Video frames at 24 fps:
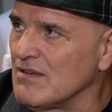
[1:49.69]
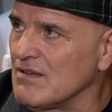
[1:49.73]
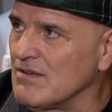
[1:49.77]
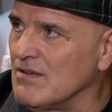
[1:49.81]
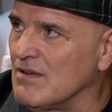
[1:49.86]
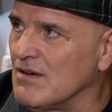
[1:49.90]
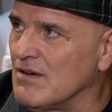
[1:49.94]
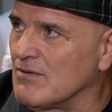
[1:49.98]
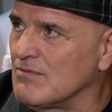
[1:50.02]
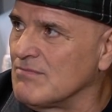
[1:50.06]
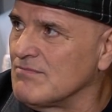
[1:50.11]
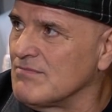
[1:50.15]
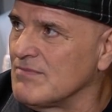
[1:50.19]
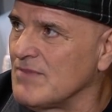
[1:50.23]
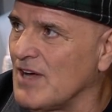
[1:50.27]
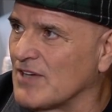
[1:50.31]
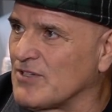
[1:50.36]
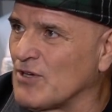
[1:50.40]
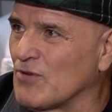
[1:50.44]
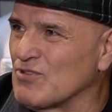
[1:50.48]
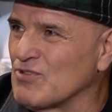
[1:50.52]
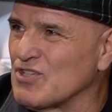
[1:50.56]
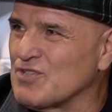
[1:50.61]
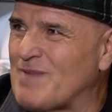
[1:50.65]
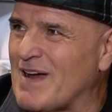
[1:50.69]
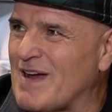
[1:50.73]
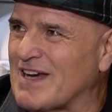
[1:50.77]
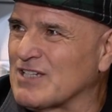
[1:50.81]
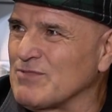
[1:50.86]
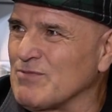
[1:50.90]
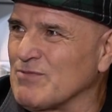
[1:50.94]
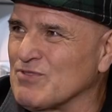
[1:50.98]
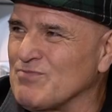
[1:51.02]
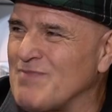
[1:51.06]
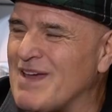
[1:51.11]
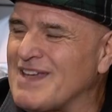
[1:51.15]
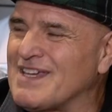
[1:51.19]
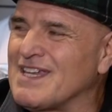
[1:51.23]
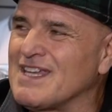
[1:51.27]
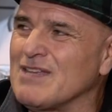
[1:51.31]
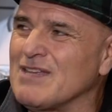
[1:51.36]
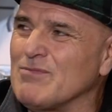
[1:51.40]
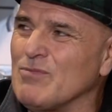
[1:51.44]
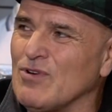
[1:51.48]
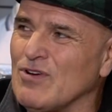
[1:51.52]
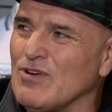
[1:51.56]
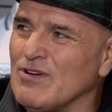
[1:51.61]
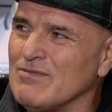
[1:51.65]
No. I don't respect them as men
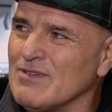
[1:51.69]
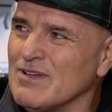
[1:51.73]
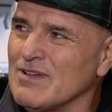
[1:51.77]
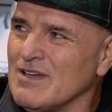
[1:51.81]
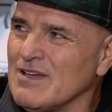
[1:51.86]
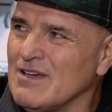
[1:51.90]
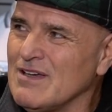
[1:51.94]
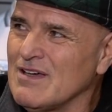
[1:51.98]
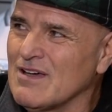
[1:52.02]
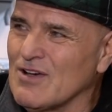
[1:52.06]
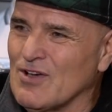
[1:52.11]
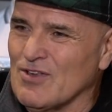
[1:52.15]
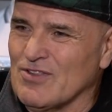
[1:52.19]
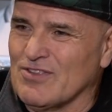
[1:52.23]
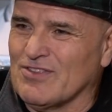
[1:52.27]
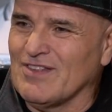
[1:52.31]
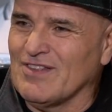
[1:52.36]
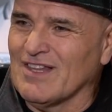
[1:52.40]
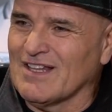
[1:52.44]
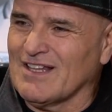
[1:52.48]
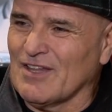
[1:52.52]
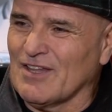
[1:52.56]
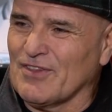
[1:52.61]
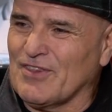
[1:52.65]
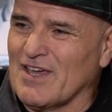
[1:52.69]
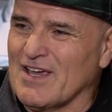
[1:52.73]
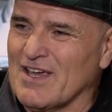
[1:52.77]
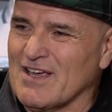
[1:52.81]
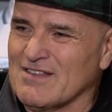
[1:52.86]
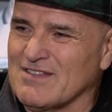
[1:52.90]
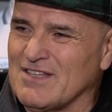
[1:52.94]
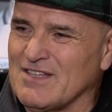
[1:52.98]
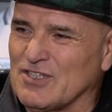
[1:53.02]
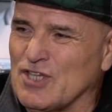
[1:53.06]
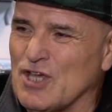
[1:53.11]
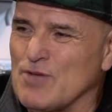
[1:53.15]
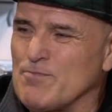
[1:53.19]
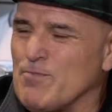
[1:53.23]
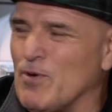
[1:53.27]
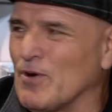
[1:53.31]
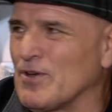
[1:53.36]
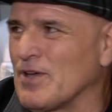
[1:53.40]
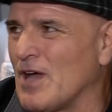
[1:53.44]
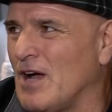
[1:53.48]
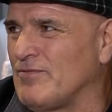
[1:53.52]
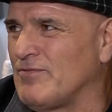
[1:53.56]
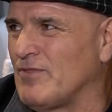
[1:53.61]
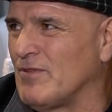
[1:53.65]
anymore because little things they do
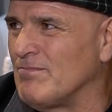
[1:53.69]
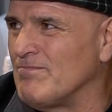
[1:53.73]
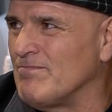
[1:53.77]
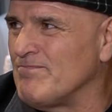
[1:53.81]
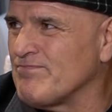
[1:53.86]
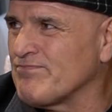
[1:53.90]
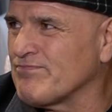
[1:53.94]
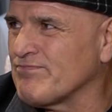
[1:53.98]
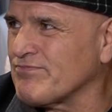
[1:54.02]
put you off them.